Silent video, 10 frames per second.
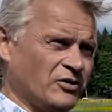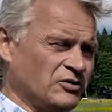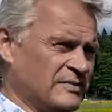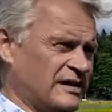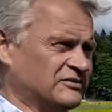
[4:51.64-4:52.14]
the
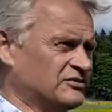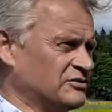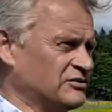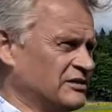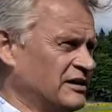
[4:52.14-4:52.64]
banks
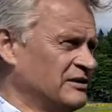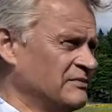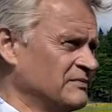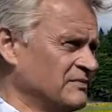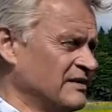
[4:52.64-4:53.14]
looked like
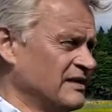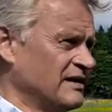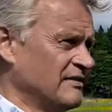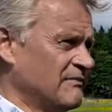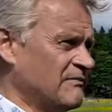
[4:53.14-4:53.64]

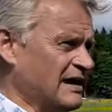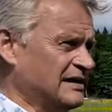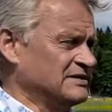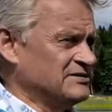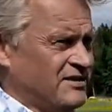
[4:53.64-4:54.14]
back
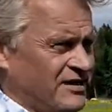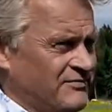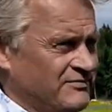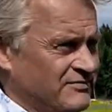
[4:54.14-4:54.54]
in time?